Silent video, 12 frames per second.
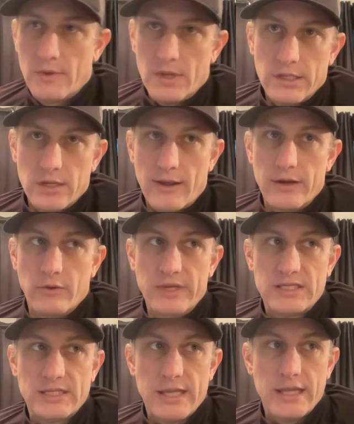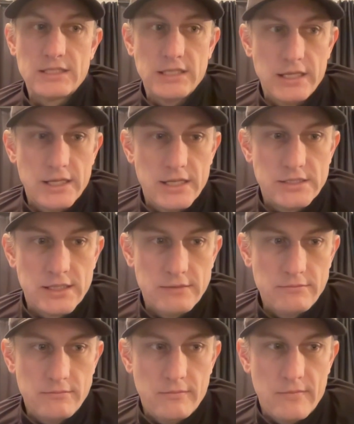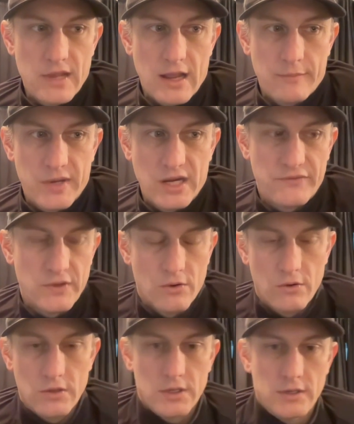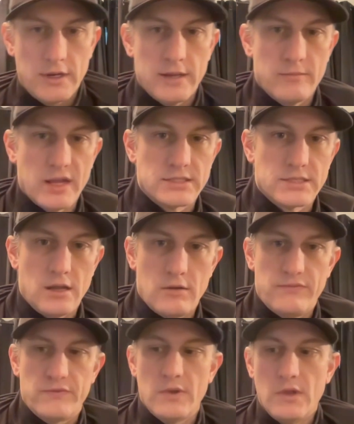I know ECAC is, and Peter Fiola and myself,